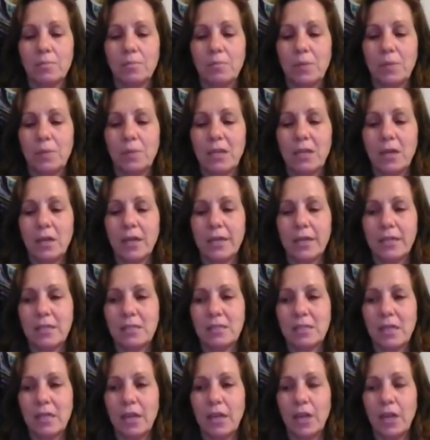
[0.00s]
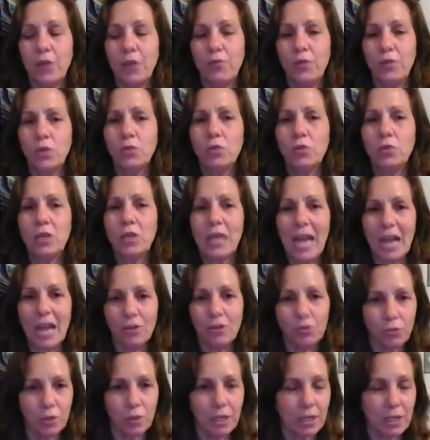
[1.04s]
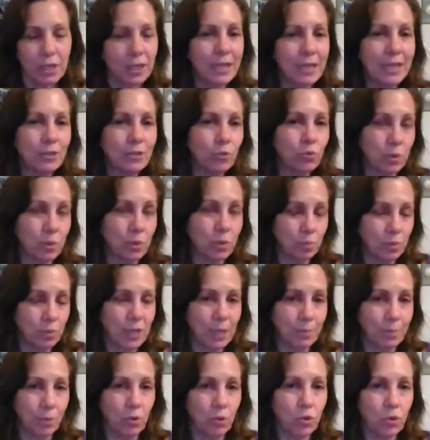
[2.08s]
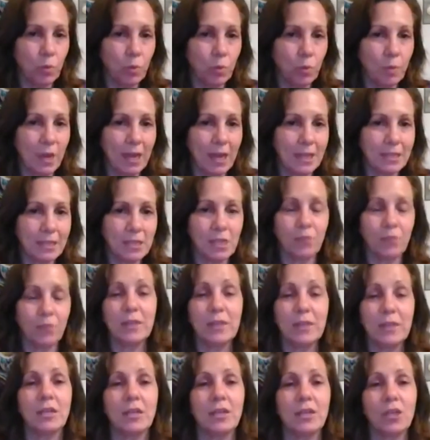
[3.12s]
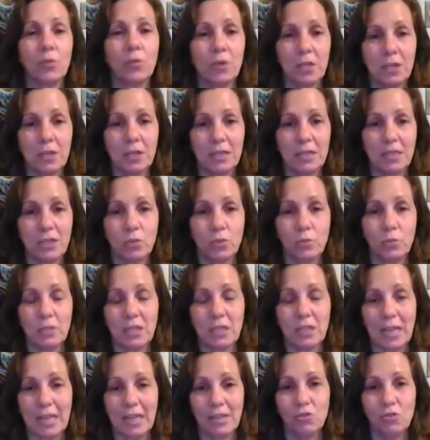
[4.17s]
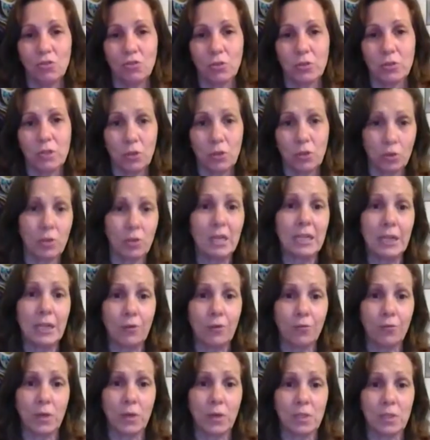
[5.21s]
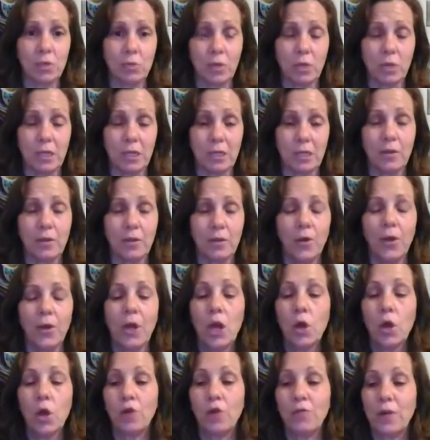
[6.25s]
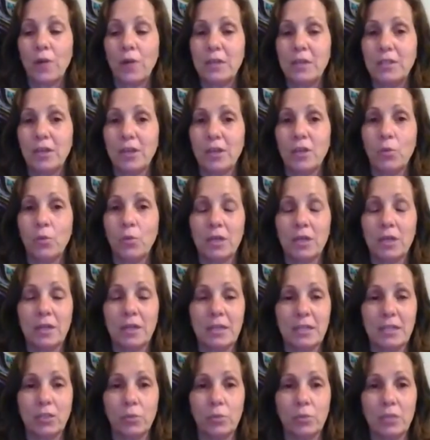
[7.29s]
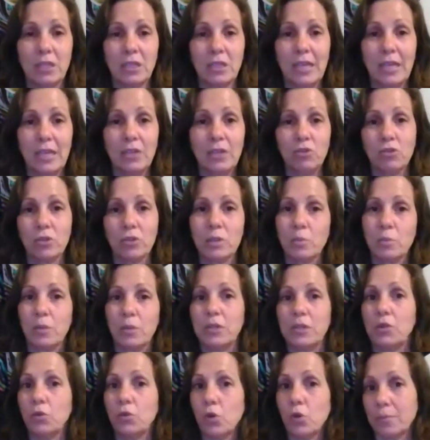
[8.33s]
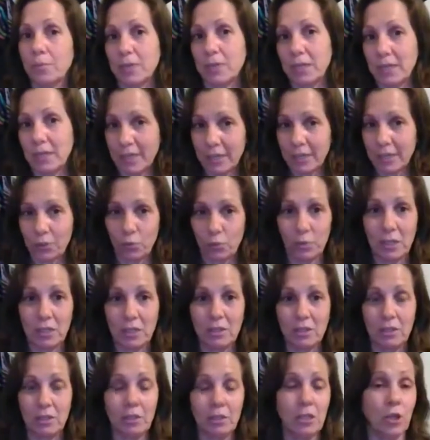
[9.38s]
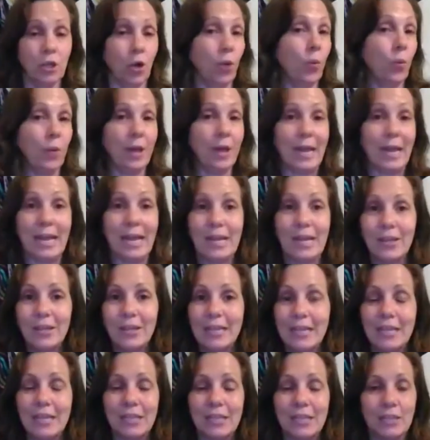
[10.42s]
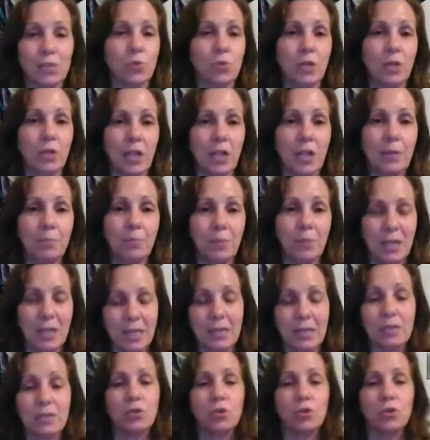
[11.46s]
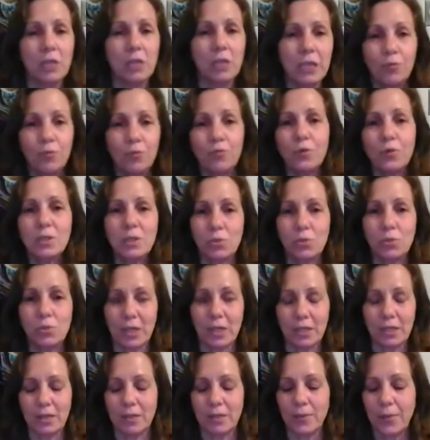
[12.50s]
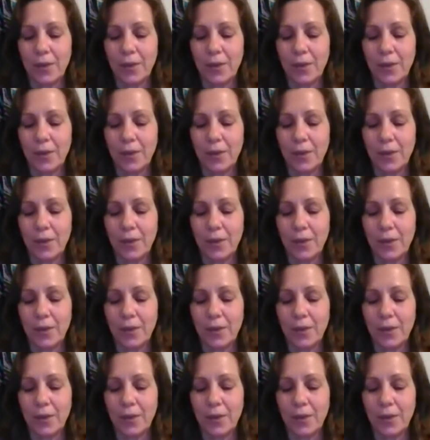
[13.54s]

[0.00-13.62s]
Because if you naturally connect with people who passed, if I tell you we're connecting with angels, you're going to get frustrated. Or if I tell you we're connecting with angels, but you normally connect with, you know, aliens or light beings, you're going to get frustrated.